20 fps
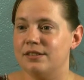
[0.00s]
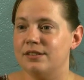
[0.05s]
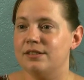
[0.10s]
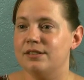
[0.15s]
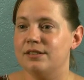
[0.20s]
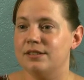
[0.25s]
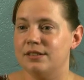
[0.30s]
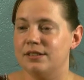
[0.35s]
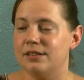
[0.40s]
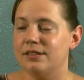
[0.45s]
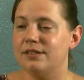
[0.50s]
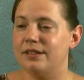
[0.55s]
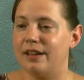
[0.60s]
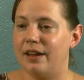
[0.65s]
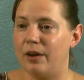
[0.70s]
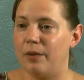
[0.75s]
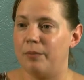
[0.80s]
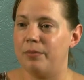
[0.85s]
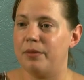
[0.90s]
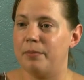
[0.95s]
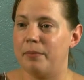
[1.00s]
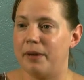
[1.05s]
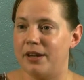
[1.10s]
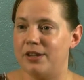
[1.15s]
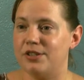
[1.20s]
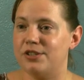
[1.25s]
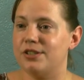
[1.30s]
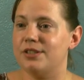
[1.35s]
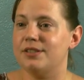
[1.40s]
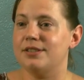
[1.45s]
to help the
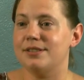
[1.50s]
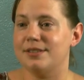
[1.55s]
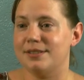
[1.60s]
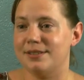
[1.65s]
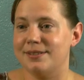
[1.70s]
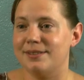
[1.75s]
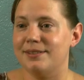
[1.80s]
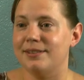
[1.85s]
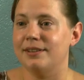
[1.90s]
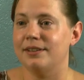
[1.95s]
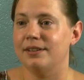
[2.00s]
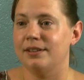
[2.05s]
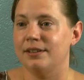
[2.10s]
patients.